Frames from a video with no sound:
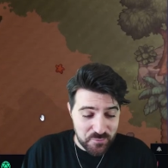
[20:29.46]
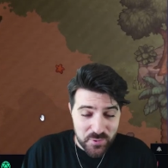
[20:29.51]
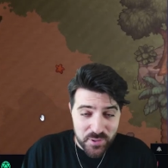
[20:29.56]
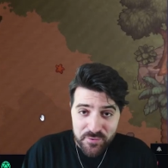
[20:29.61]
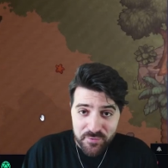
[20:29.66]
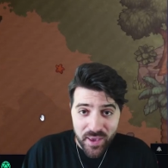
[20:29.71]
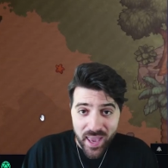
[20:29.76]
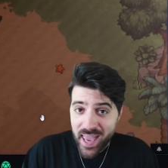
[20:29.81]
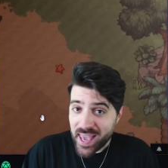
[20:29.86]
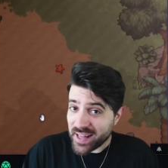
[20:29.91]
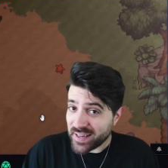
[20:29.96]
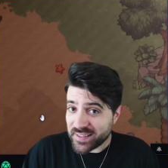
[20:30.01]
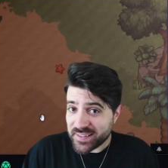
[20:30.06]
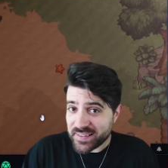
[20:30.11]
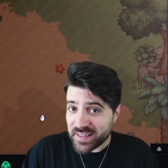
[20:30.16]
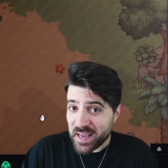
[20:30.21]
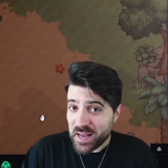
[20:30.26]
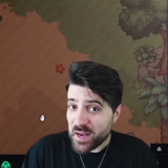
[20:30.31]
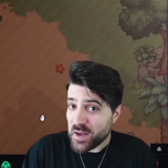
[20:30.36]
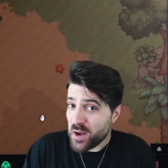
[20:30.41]
we've
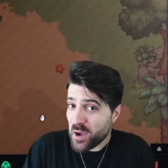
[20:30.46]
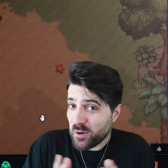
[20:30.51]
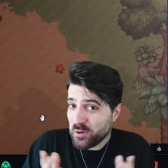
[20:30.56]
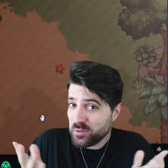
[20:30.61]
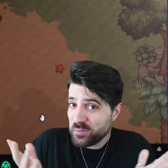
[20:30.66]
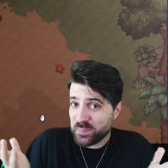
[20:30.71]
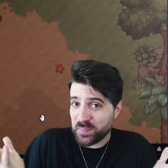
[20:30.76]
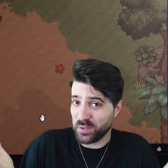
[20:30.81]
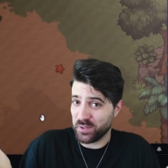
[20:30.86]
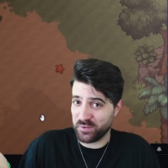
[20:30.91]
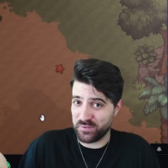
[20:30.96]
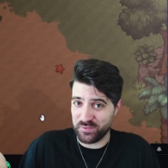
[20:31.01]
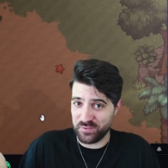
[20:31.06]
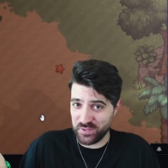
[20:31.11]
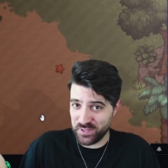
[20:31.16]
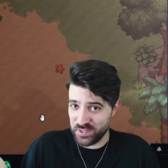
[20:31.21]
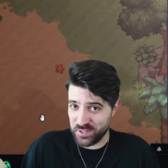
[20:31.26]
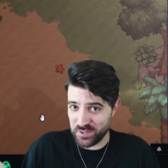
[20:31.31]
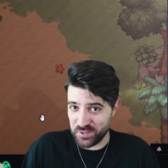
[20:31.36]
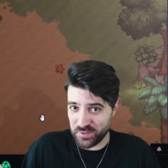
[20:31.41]
added a notebook for
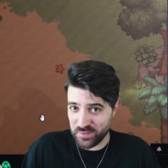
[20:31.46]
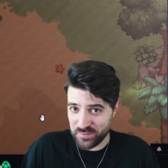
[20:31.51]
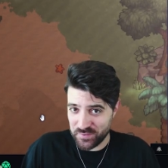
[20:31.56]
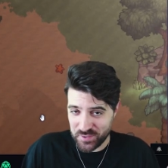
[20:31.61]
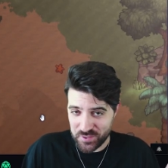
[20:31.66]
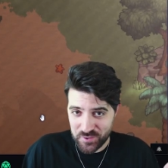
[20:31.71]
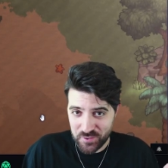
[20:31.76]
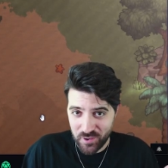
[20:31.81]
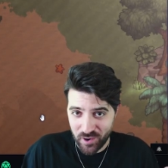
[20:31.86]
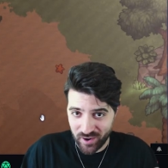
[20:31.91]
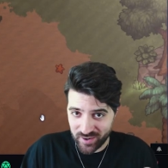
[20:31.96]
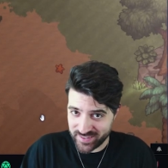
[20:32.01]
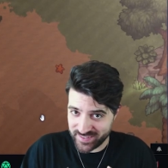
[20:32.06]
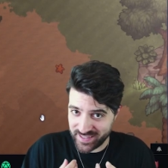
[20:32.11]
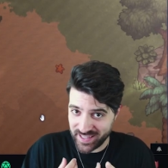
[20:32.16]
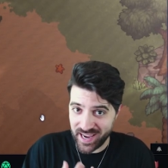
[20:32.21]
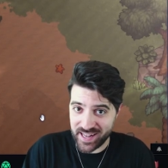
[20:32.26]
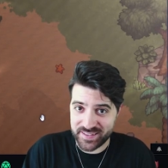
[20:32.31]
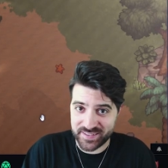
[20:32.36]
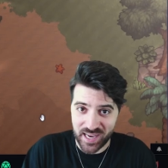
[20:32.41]
you if you are
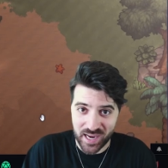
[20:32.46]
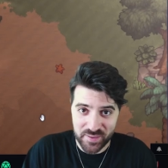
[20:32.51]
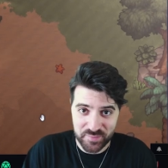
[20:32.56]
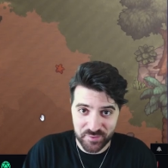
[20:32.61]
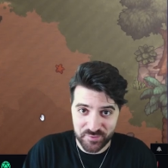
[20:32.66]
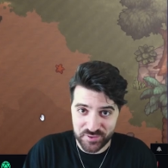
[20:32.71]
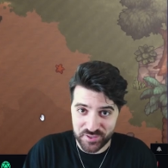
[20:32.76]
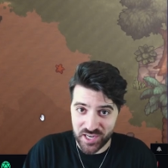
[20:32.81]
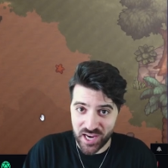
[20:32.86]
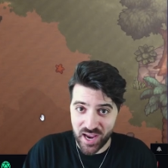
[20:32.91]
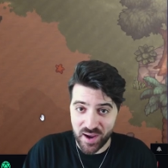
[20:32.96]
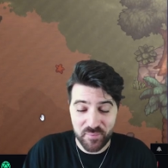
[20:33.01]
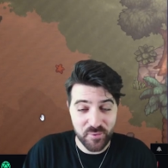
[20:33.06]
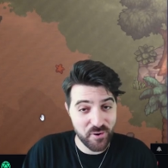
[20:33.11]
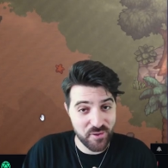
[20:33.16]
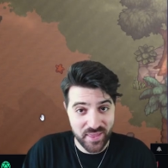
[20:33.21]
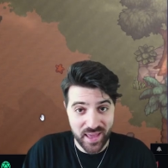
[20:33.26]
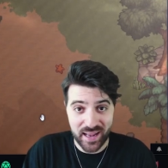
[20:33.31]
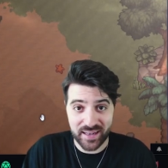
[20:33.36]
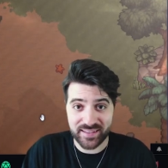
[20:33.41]
that type of GM
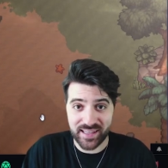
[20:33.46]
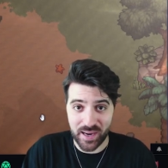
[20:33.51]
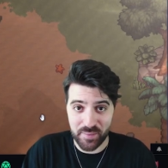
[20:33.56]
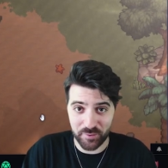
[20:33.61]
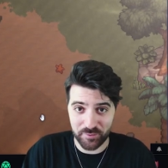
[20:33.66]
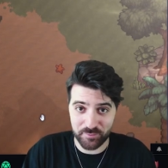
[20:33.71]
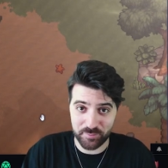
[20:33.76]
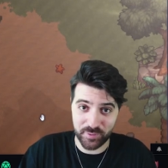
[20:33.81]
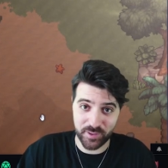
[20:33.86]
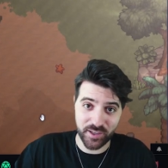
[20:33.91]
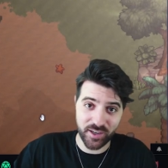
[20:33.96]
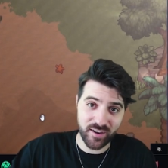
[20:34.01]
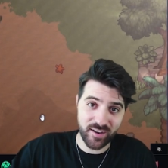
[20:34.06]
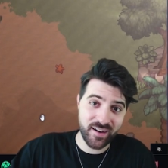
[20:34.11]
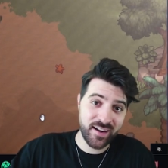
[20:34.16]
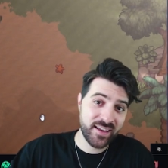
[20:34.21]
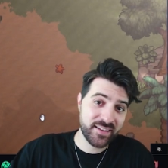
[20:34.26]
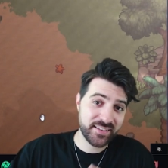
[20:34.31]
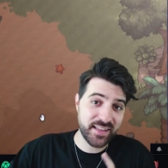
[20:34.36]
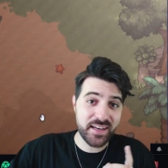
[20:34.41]
or that type of player.
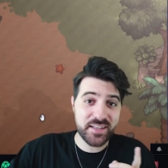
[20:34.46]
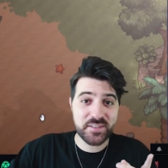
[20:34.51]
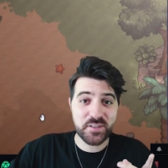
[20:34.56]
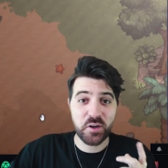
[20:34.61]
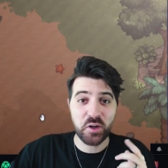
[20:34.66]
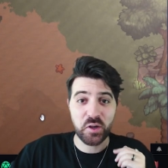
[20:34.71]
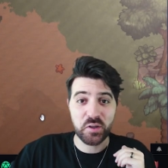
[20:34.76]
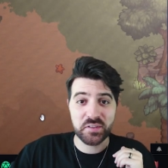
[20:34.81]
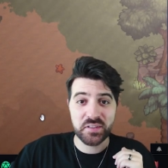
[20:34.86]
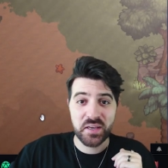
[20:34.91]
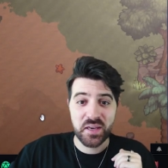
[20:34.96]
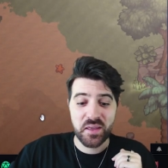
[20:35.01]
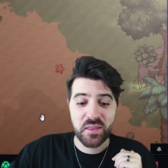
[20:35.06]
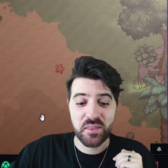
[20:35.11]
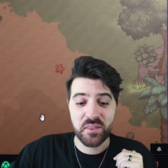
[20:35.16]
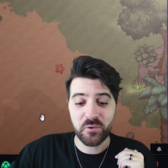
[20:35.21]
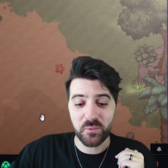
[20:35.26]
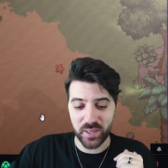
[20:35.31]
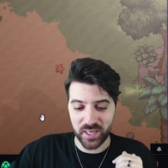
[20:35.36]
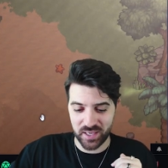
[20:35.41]
That is called
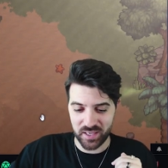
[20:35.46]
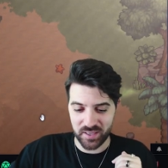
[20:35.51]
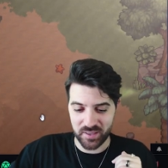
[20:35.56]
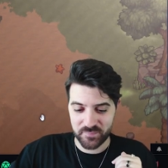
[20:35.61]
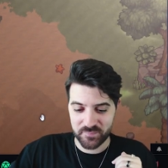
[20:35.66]
the wiki.